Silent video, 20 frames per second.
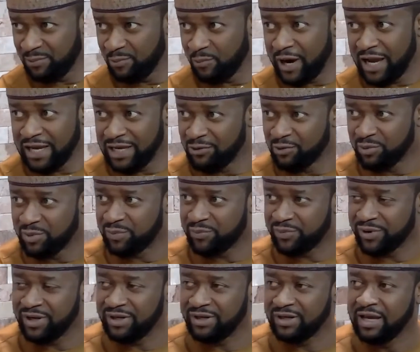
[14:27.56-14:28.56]
While he will be
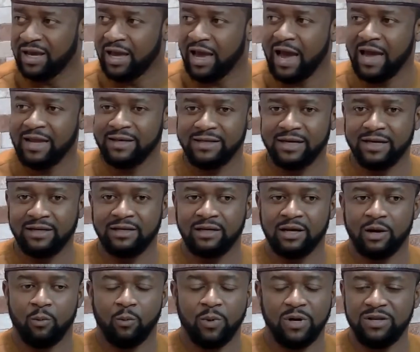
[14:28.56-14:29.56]
praying. And then
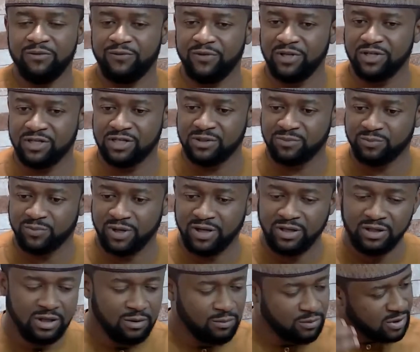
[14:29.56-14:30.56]
when he finishes
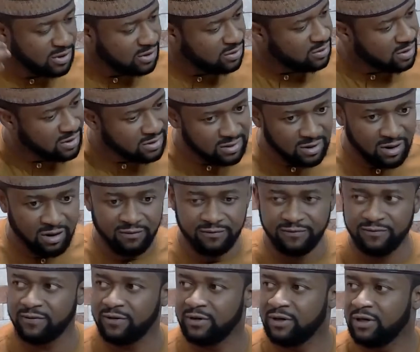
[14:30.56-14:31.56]
praying, he will just dust
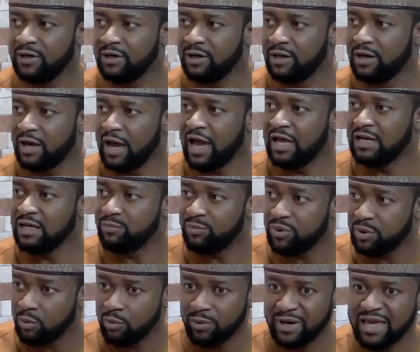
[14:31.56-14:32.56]
off and the
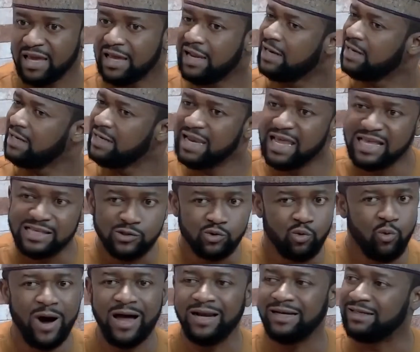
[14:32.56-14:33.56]
people will be like, let's
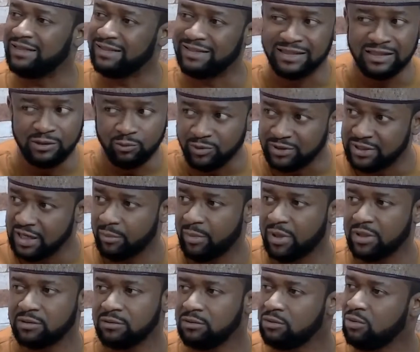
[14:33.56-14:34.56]
go and deal with that
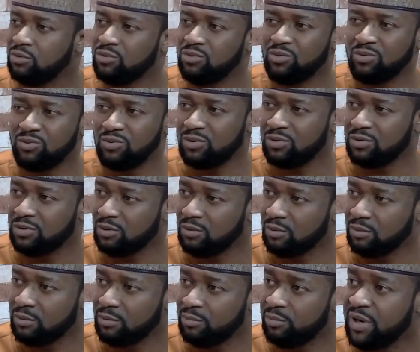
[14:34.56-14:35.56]
man. No, no, no,
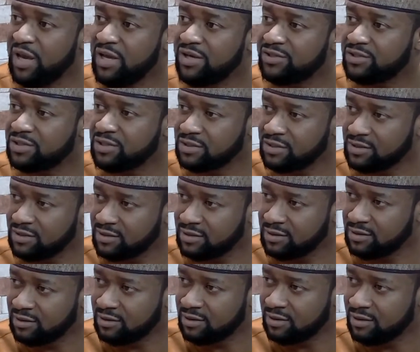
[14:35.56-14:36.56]
no. Patience.
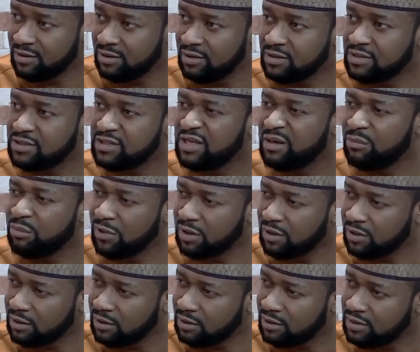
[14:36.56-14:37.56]
Sabr.
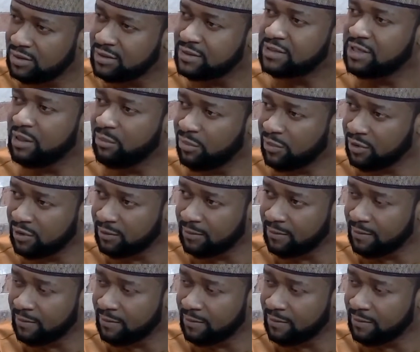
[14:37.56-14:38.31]
Sabr.